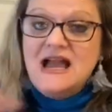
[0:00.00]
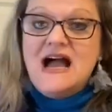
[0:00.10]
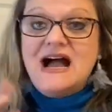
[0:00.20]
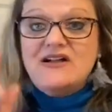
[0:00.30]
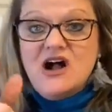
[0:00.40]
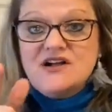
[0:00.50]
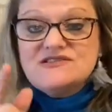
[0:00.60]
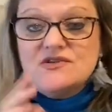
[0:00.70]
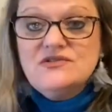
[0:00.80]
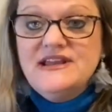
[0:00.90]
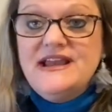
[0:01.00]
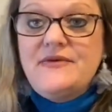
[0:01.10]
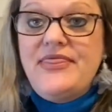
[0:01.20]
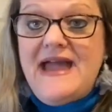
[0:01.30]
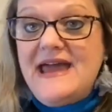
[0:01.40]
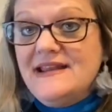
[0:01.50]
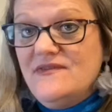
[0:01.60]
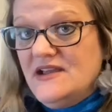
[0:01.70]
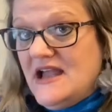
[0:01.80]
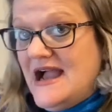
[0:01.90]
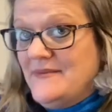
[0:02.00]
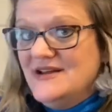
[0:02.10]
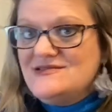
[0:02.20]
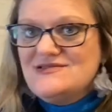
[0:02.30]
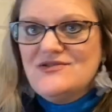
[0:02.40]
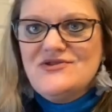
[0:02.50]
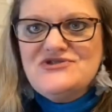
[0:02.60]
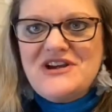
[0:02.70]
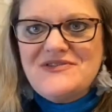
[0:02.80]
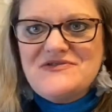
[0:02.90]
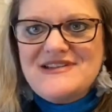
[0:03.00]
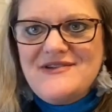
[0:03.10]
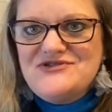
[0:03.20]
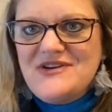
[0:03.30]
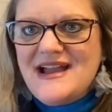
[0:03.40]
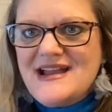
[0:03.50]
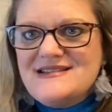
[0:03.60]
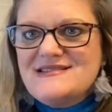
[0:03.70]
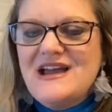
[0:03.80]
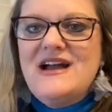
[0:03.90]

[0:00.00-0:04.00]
I'll also link that in the comments, so go check those out, you guys.